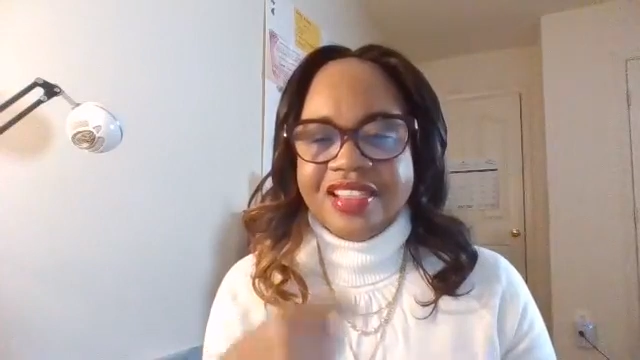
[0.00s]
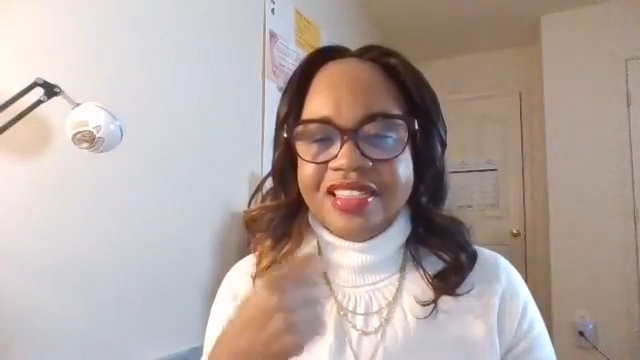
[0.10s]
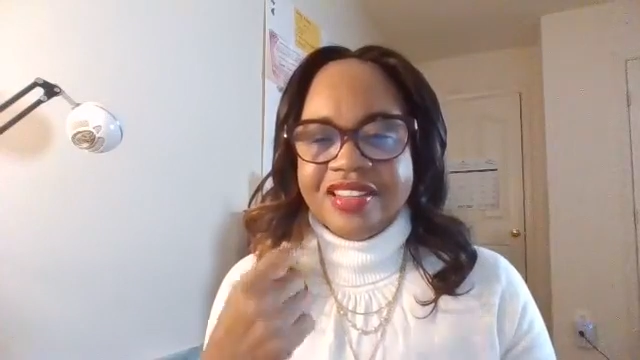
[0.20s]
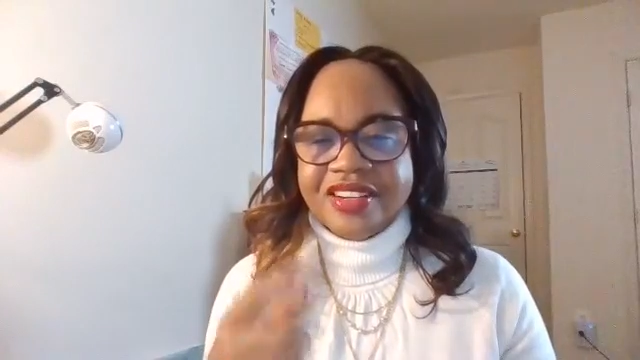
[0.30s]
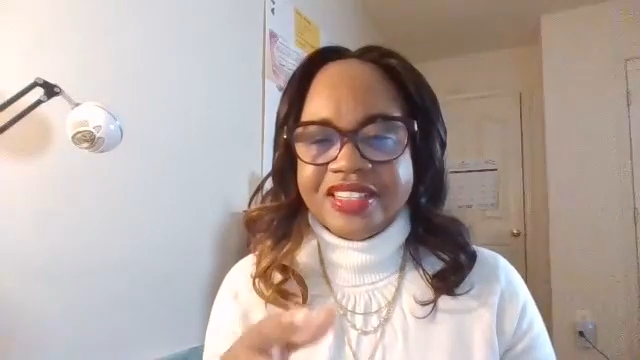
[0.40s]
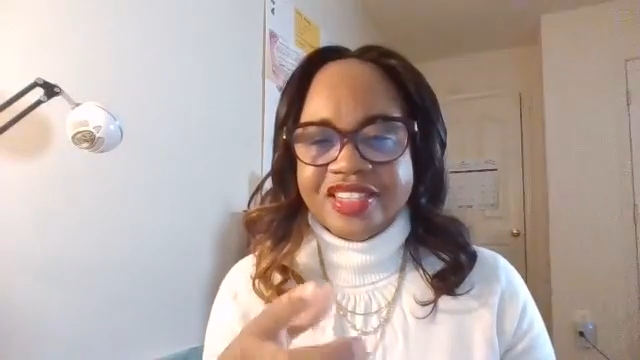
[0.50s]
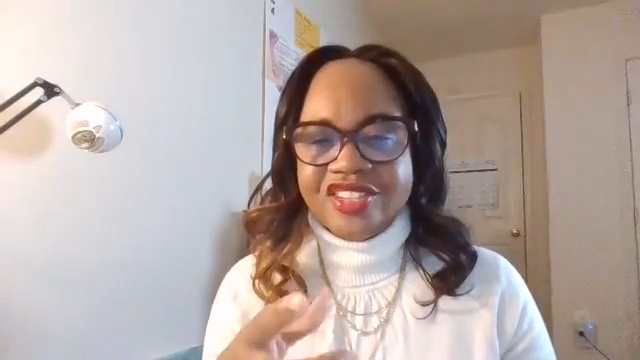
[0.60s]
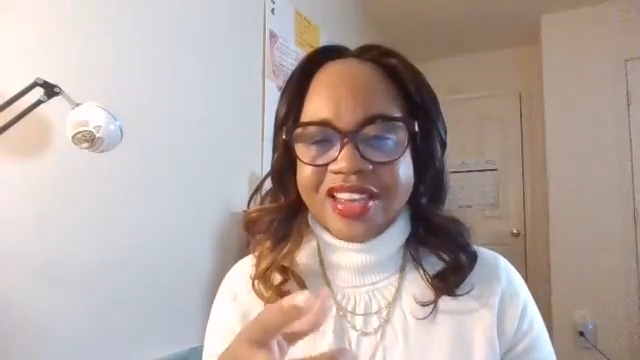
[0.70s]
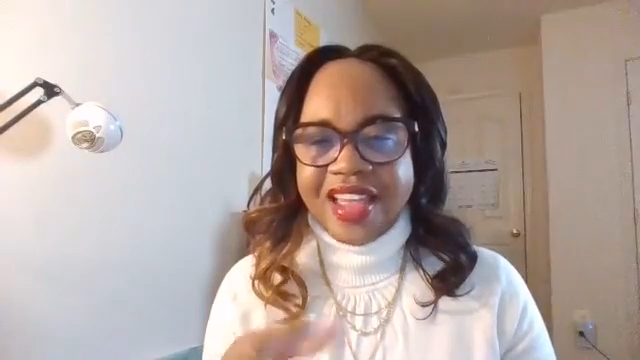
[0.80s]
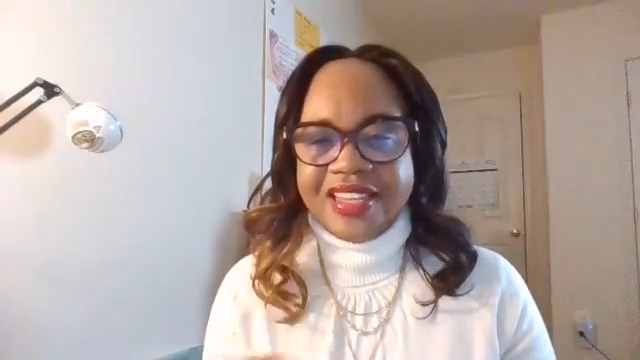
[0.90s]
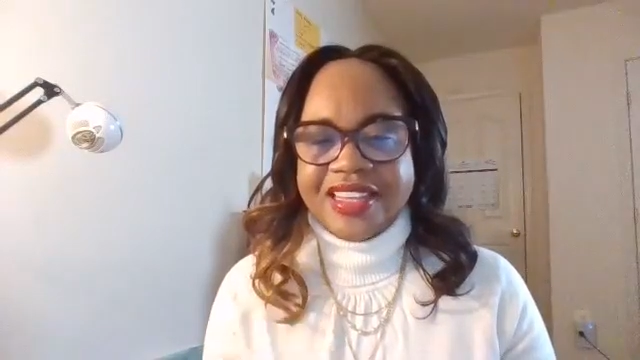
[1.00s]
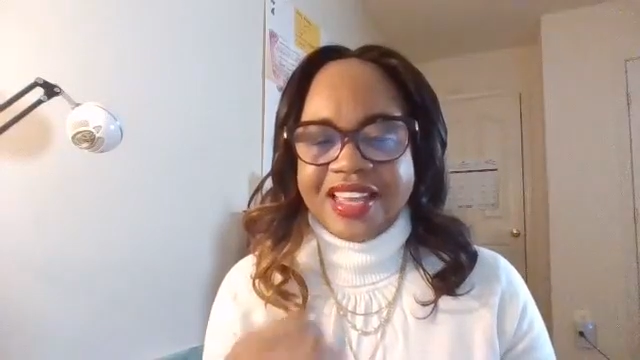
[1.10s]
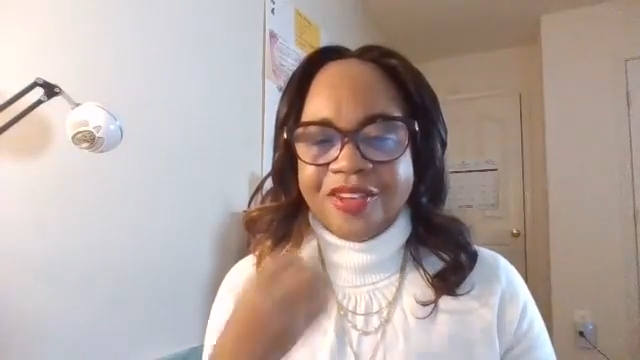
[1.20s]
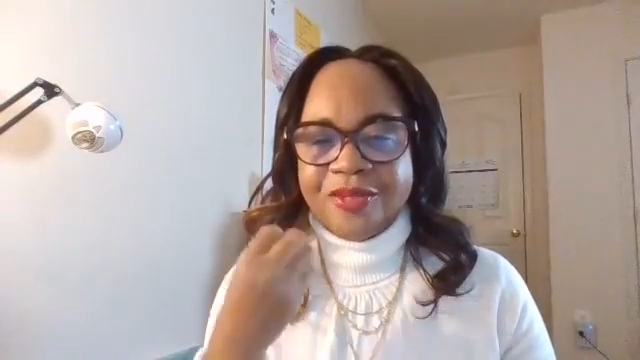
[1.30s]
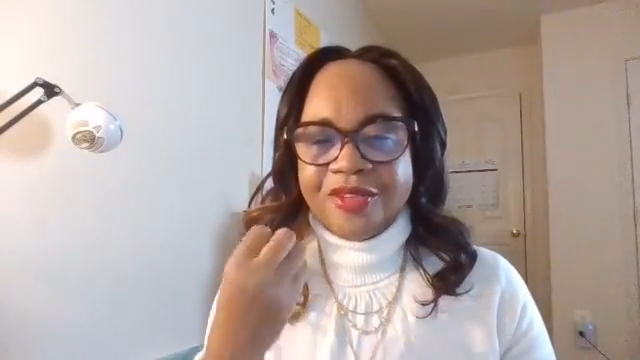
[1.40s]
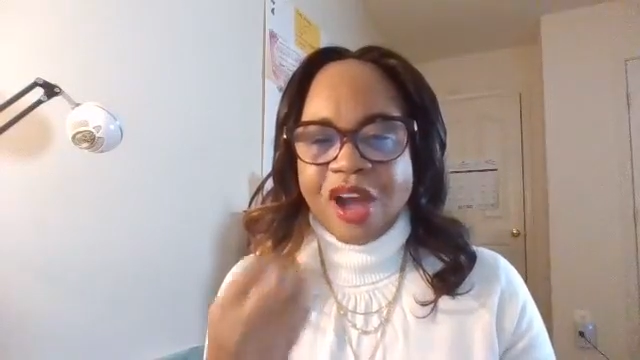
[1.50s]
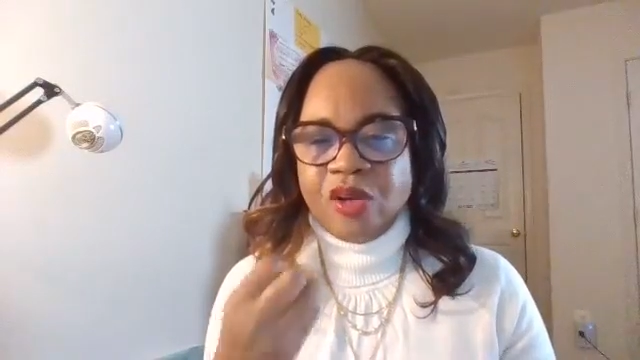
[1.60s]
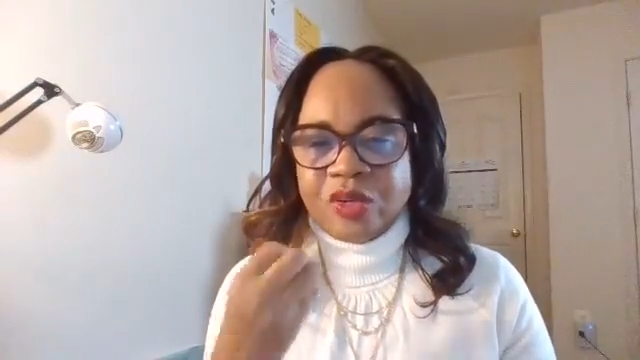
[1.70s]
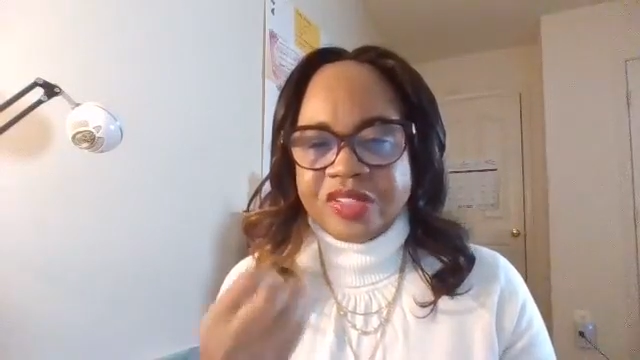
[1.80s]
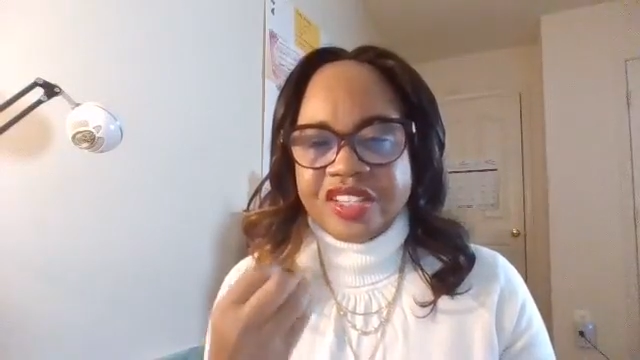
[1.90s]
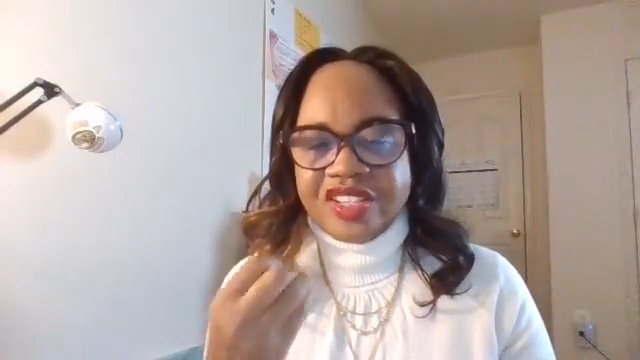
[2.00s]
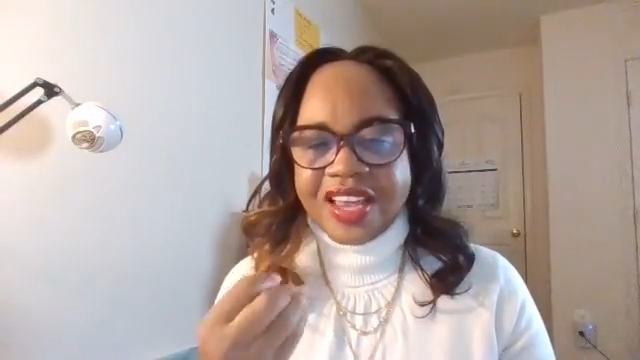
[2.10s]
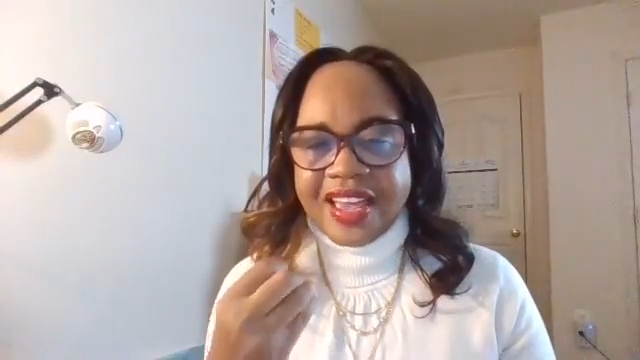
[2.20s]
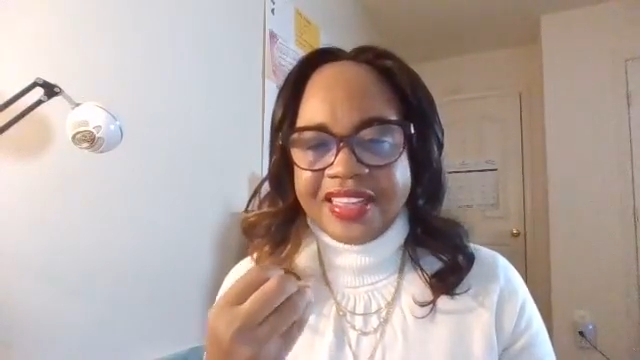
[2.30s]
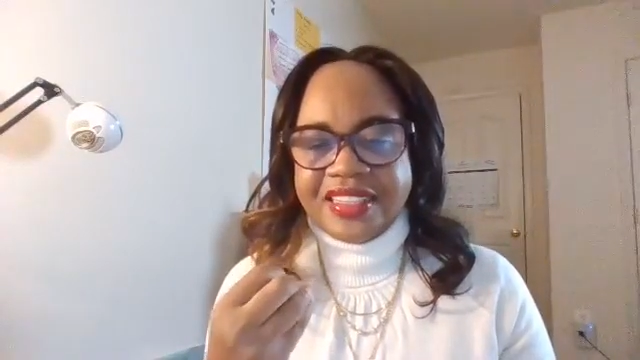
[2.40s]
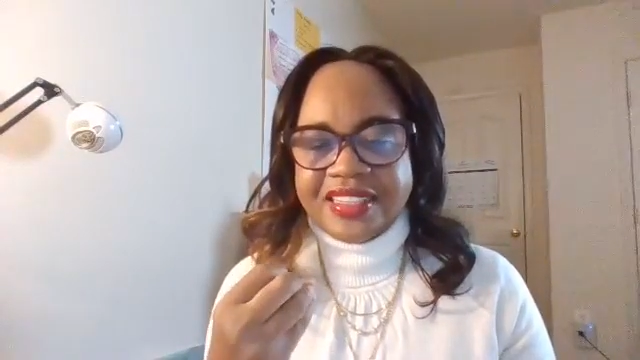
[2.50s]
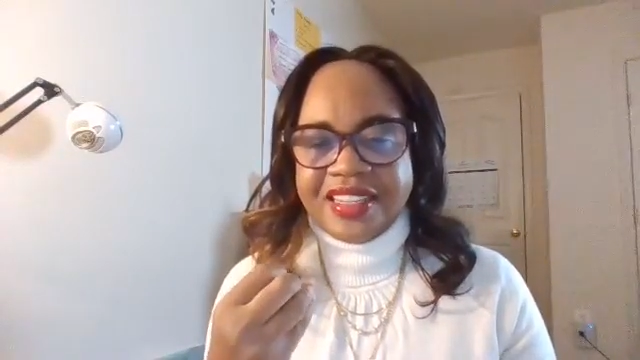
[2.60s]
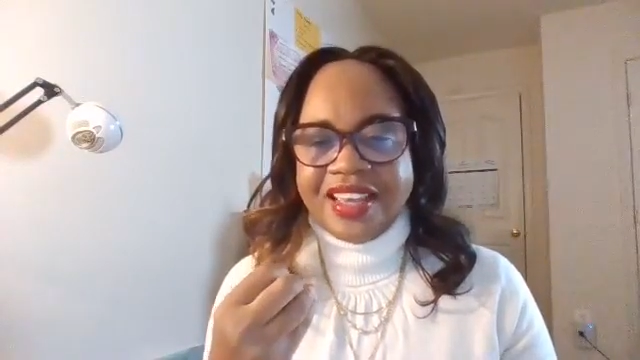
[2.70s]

alert the child and arouse the child